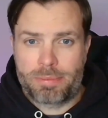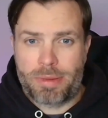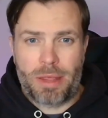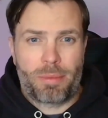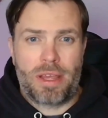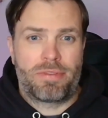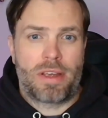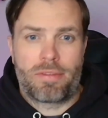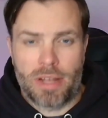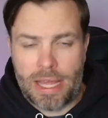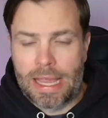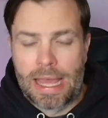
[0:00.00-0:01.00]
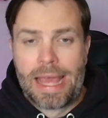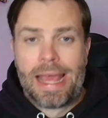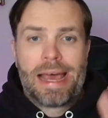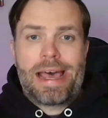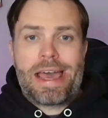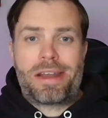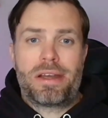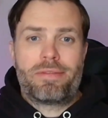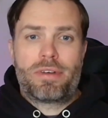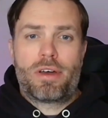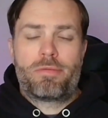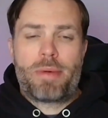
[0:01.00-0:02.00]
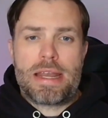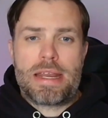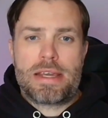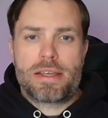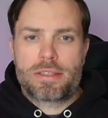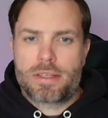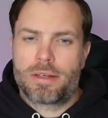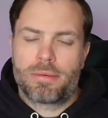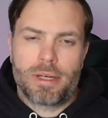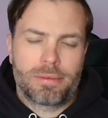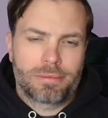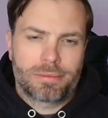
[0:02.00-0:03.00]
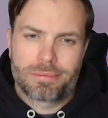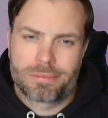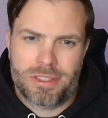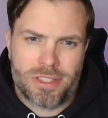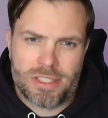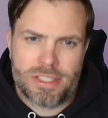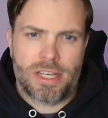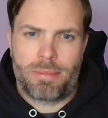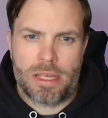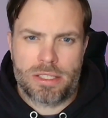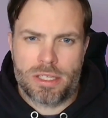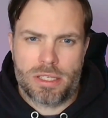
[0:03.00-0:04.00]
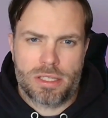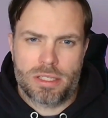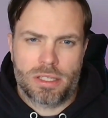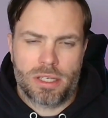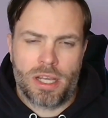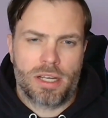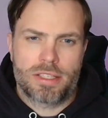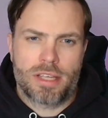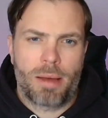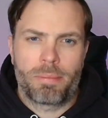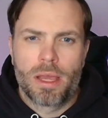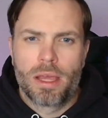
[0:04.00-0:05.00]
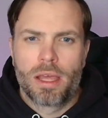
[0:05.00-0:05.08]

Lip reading: By the way, if you're ever like, I don't even know if mine is, you know what? Just send a message. You hit us up.